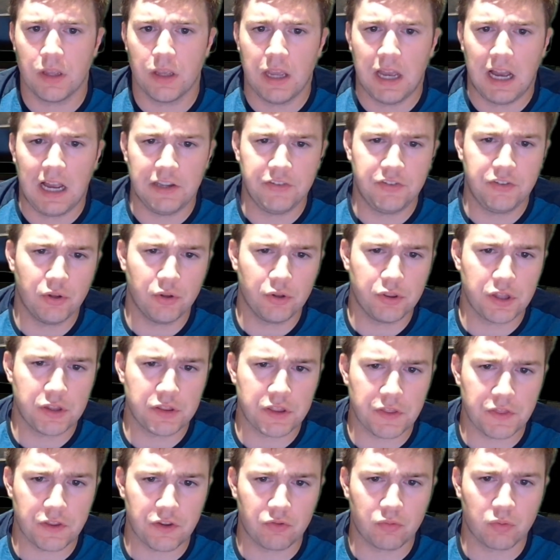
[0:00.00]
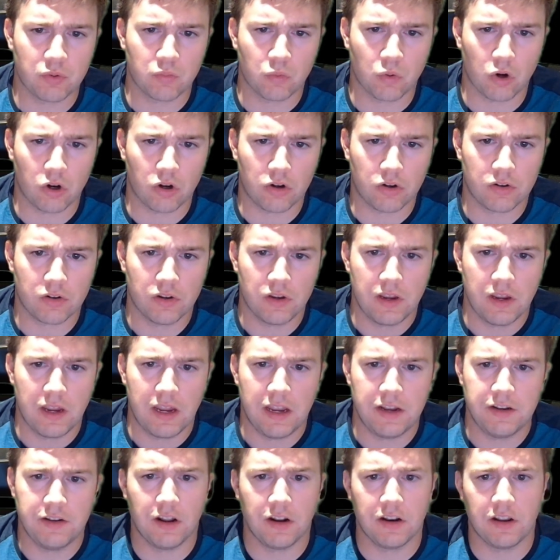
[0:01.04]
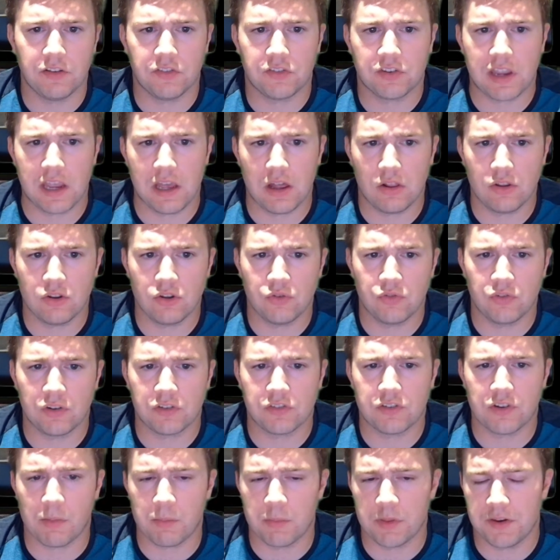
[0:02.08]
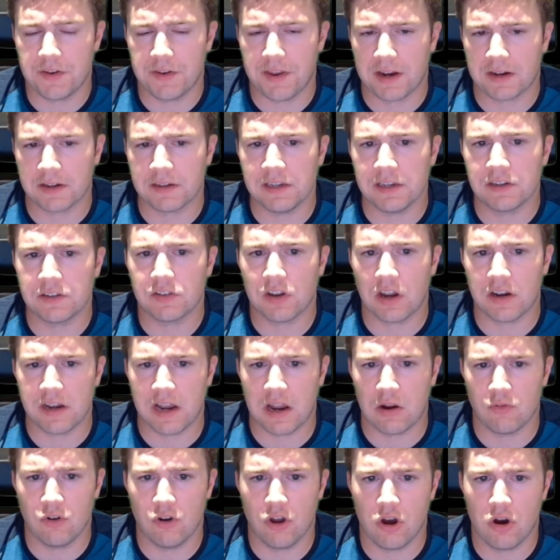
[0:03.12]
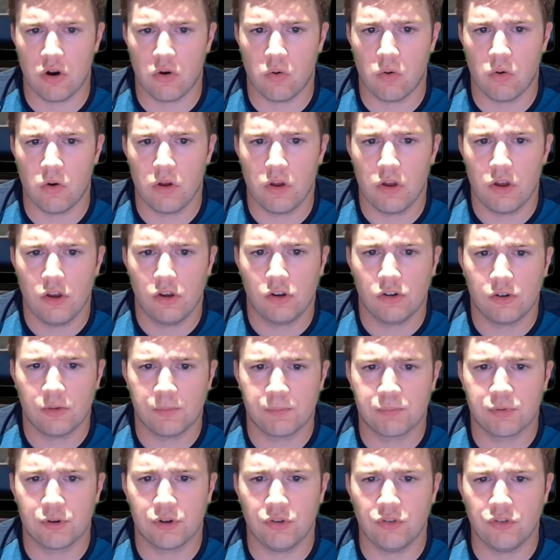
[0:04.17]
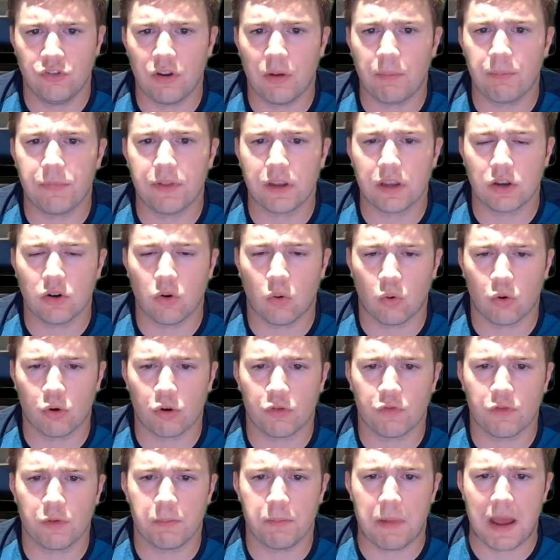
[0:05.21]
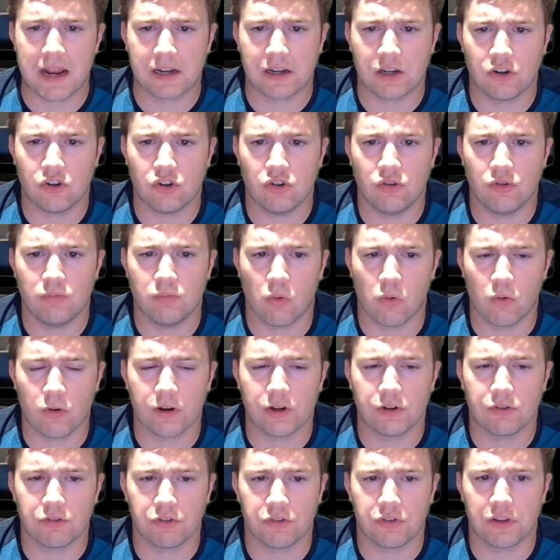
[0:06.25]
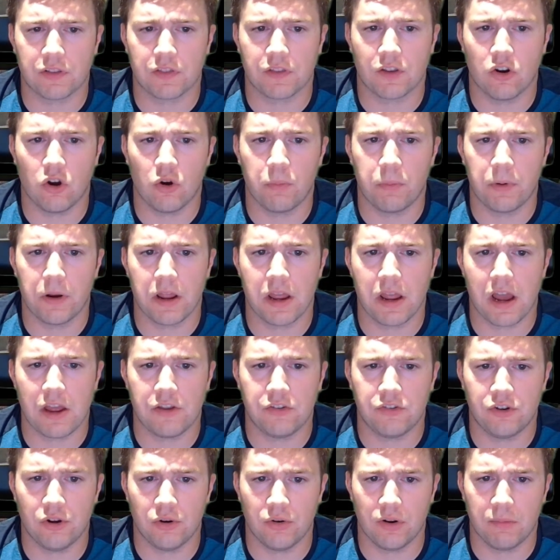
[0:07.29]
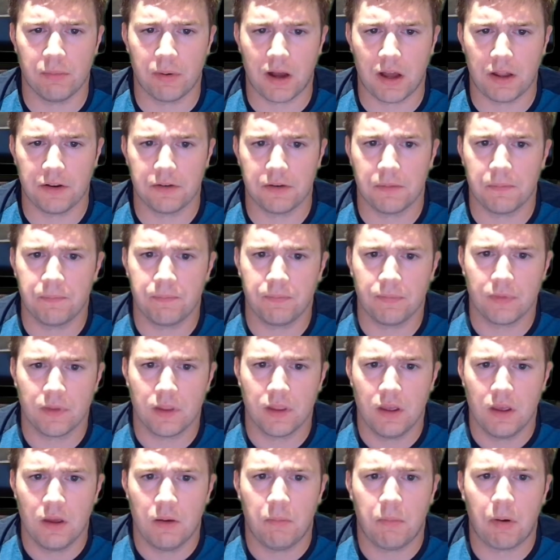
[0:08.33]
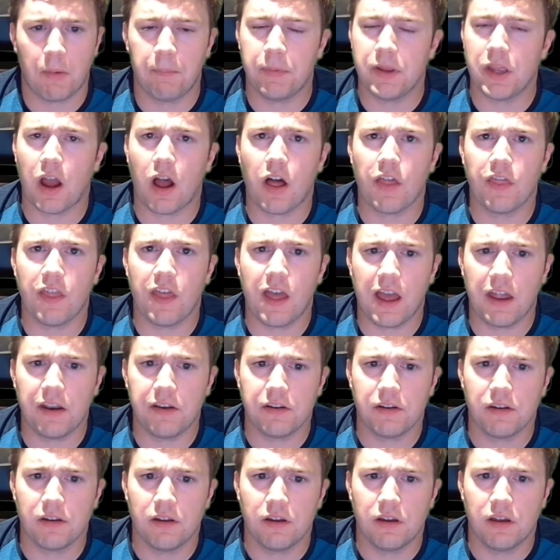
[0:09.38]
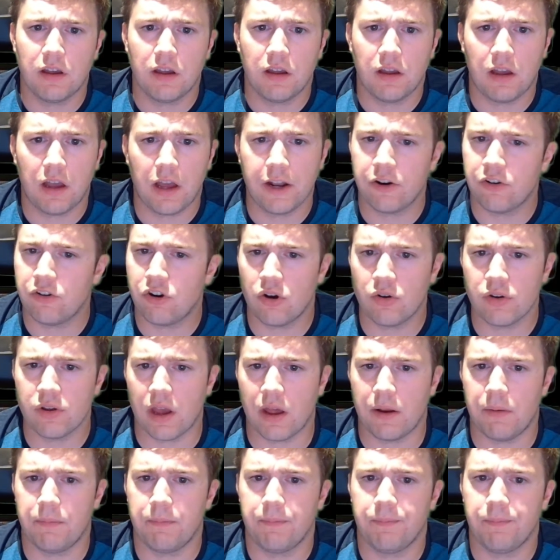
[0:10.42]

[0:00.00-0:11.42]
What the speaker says: I still think that this would work, and done at scale using some of the techniques I now know, could produce something an order of a magnitude more interesting than OpenAI's Dota bot. But beyond that, I don't know yet.